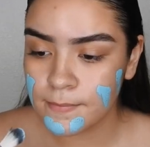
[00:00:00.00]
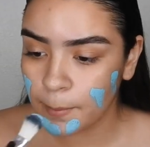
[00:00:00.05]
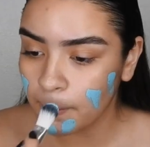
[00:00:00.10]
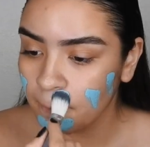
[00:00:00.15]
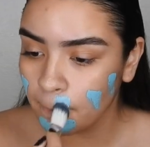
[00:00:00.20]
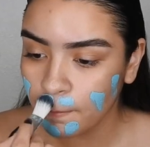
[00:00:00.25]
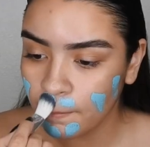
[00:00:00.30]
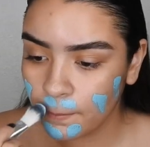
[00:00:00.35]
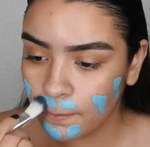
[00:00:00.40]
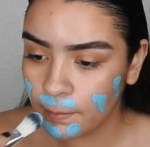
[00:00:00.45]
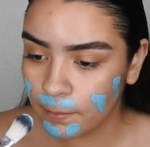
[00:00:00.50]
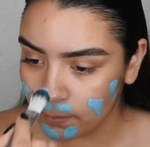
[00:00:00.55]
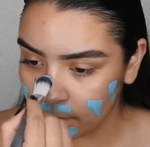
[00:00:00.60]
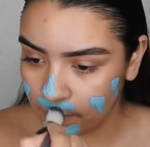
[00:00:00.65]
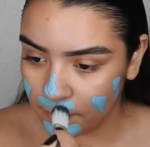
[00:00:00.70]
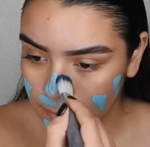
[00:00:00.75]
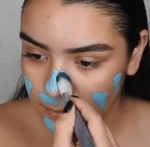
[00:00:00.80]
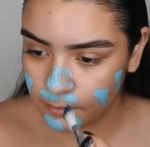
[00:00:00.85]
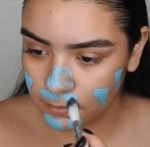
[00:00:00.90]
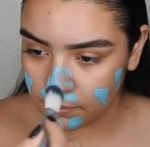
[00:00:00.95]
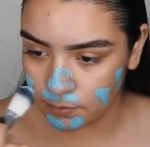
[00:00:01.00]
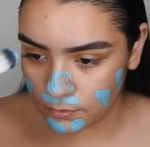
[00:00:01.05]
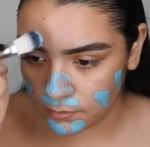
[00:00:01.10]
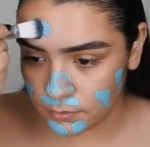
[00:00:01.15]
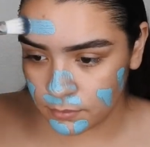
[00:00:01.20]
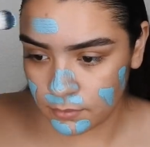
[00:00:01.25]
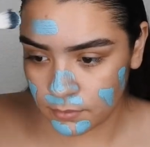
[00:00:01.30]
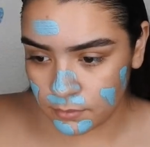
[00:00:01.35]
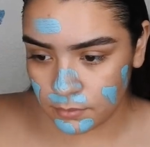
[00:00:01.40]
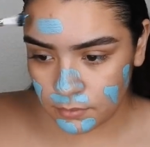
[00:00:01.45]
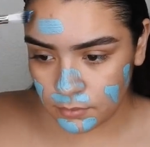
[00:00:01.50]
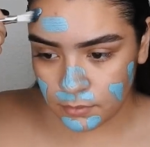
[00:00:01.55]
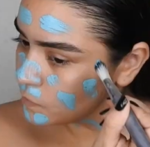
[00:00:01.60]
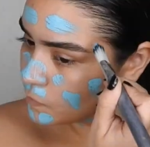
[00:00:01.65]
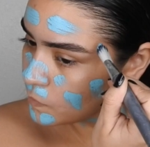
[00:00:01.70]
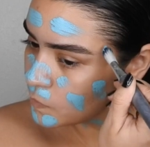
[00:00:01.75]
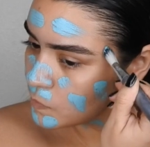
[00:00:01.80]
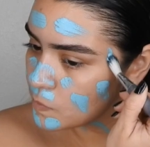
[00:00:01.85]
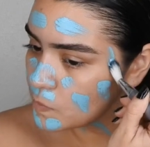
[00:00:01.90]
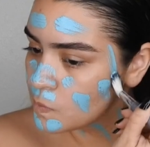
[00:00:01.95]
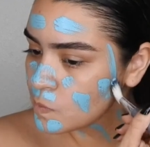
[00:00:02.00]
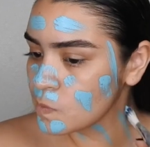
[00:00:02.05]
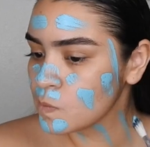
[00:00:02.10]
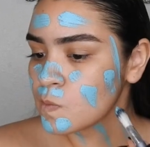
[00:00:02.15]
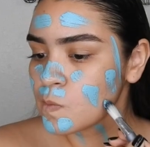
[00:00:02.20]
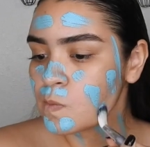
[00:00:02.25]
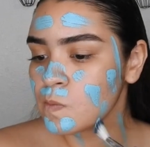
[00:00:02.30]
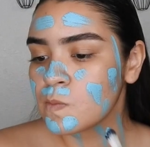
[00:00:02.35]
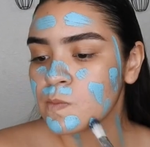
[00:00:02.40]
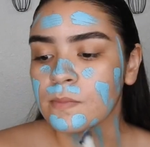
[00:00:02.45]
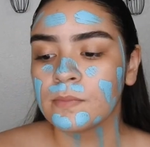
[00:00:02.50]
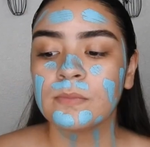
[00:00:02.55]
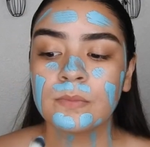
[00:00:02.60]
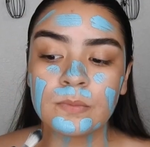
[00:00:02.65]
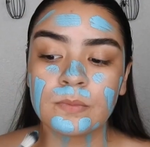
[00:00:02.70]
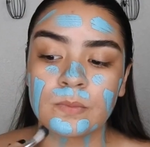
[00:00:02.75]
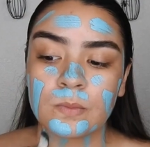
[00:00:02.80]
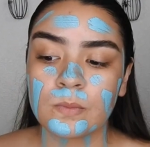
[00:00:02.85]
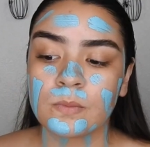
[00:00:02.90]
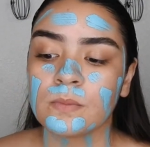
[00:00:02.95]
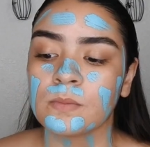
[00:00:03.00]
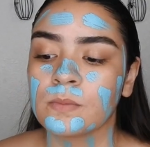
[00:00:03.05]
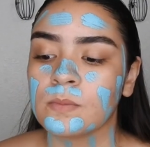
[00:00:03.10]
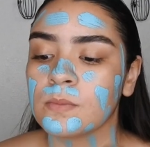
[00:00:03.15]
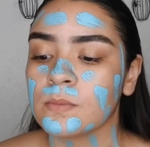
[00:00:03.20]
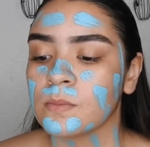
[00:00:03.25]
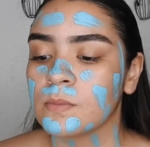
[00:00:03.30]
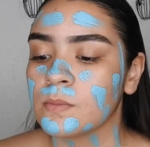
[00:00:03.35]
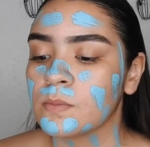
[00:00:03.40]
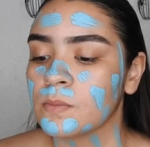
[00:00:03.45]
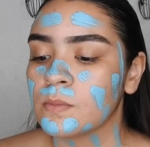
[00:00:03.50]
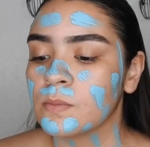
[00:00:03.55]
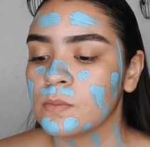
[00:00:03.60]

paint my whole face and take it down my neck and chest area.